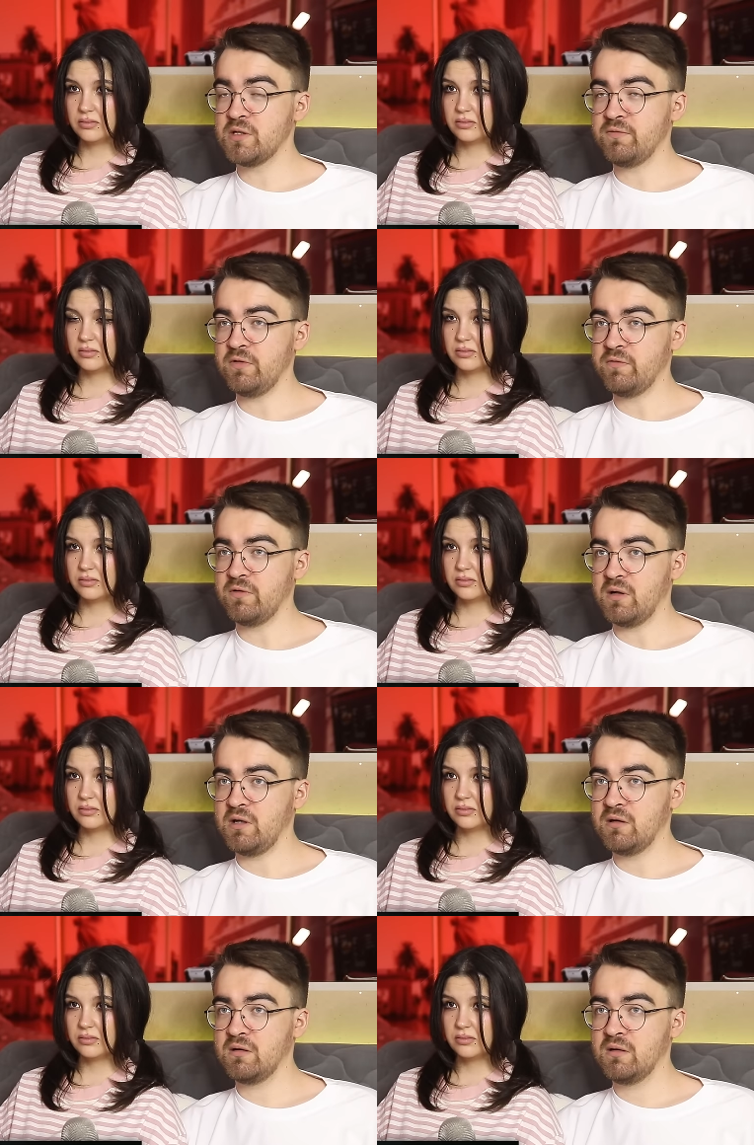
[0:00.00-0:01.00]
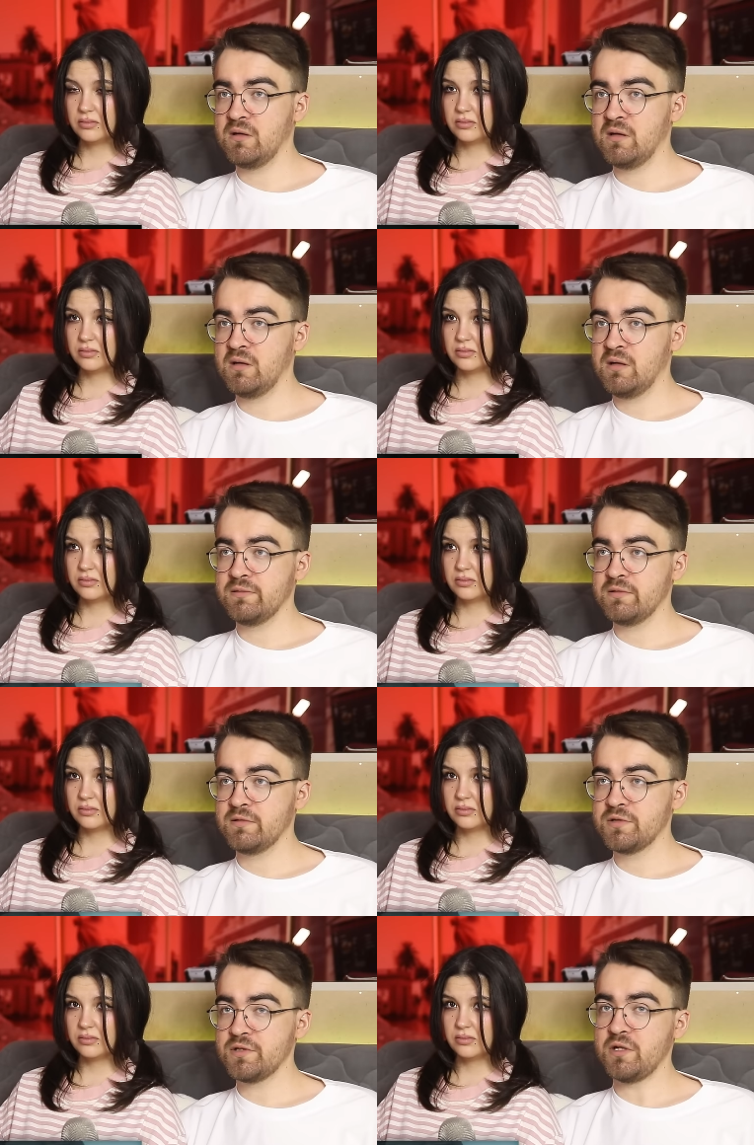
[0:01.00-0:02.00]
Speaker 1: be something funny.
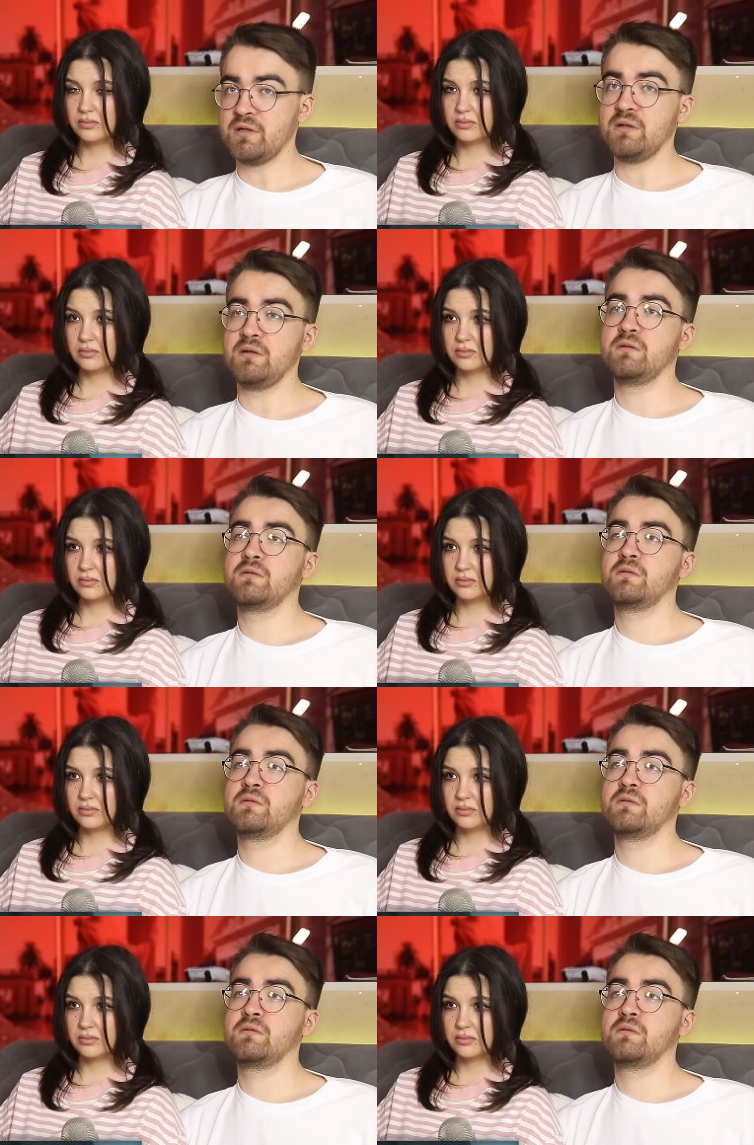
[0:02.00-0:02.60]
She.